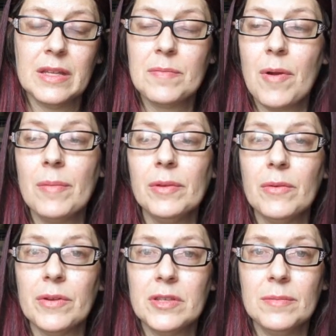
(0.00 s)
it's probably
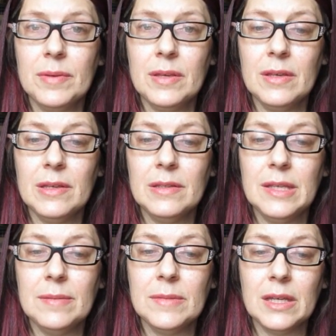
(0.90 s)
going to be
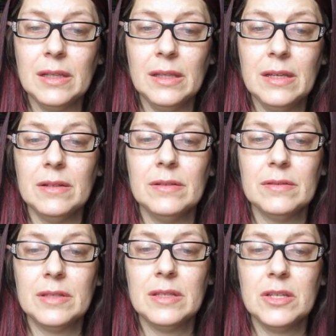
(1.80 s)
deemed illegal.
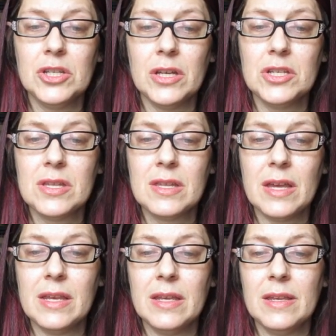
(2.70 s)
See, the judge
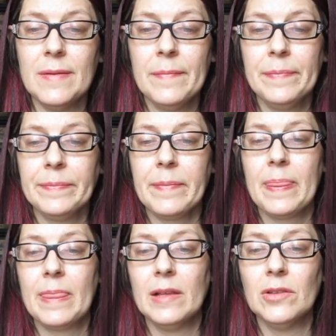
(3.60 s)
cited
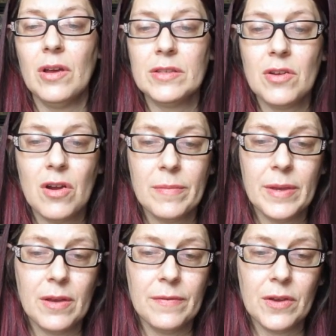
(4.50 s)
law's
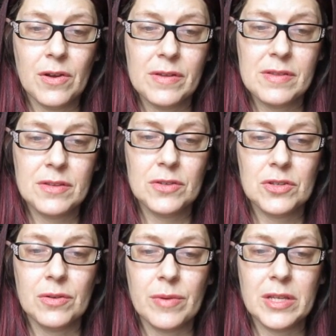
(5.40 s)
harming of the
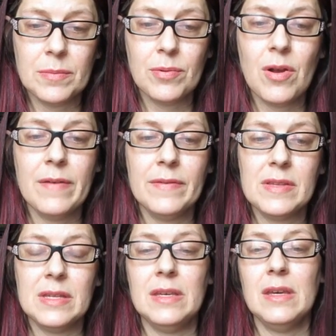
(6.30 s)
constitutional right to
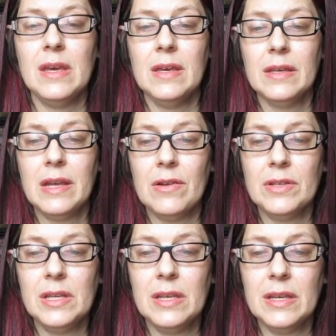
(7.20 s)
privacy
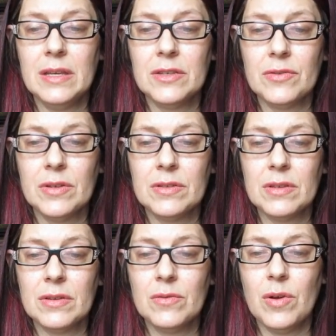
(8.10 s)
guaranteed in Israel's
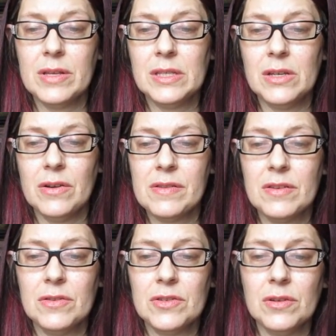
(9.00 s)

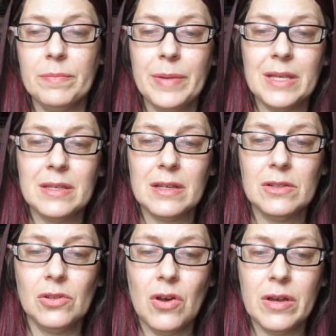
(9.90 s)
quasi-constitutional basic
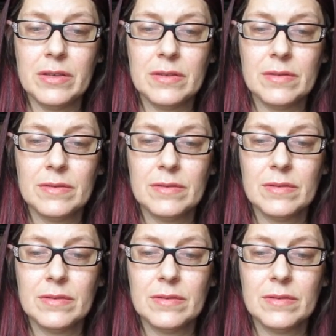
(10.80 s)
laws.